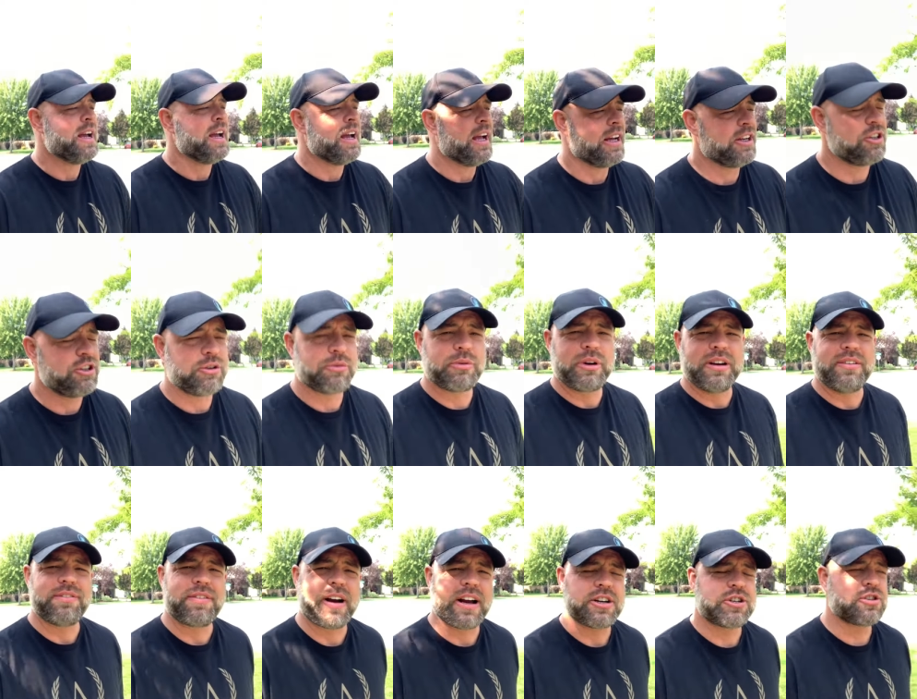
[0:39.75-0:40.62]
and you
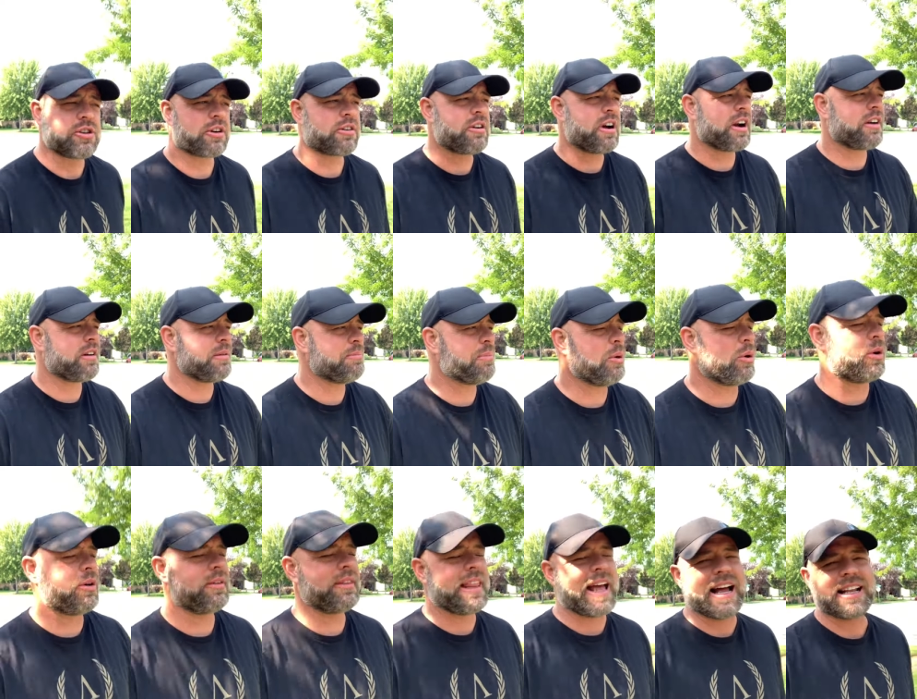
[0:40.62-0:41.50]
refresh your credit
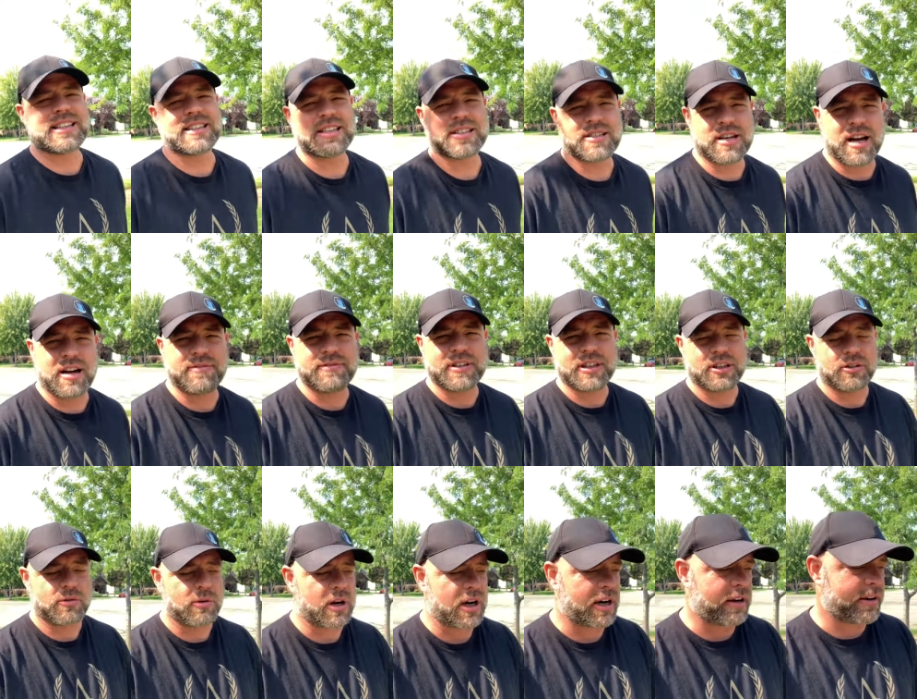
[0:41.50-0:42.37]
report. That's a soft
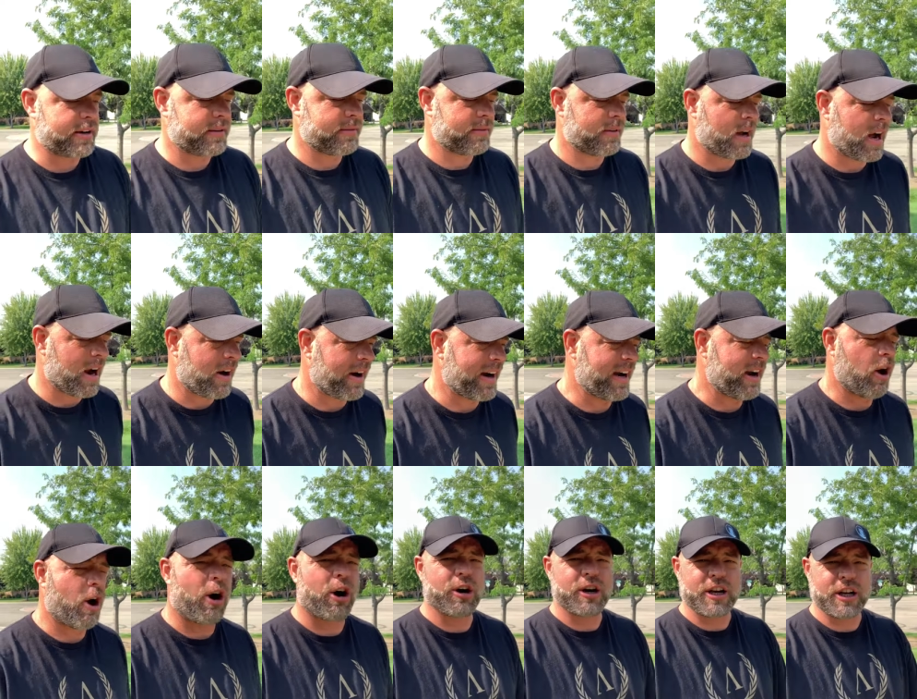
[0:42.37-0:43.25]
inquiry. All right,
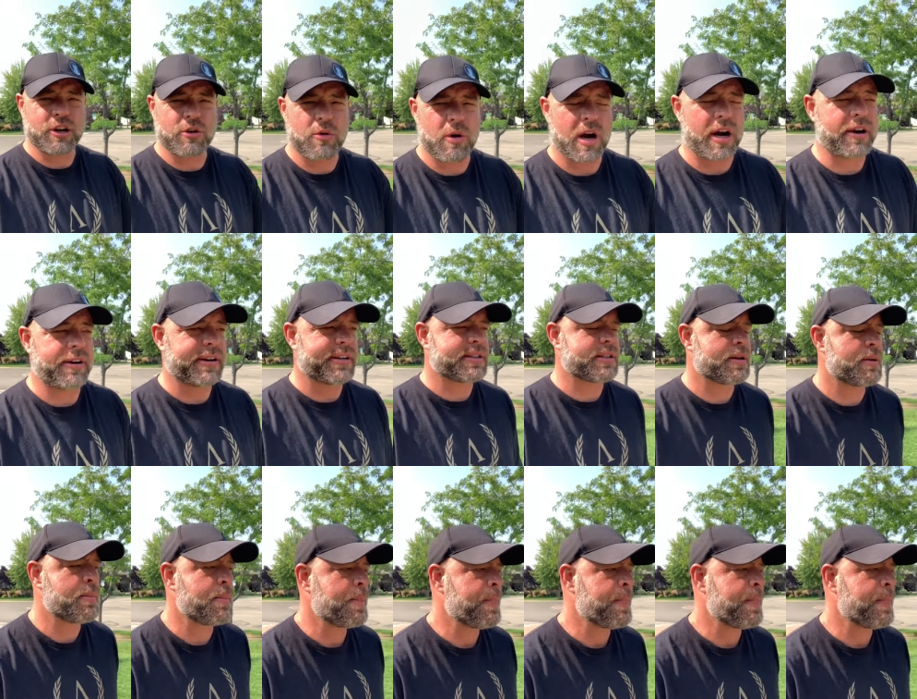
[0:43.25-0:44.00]
hard inquiries.